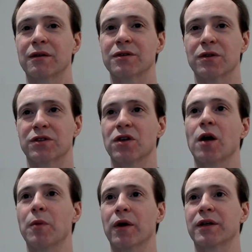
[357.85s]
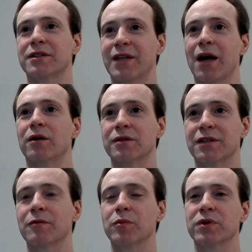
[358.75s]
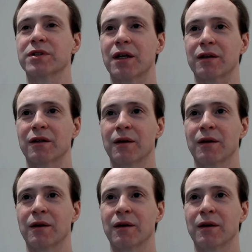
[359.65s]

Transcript: So the stock market's down 7%.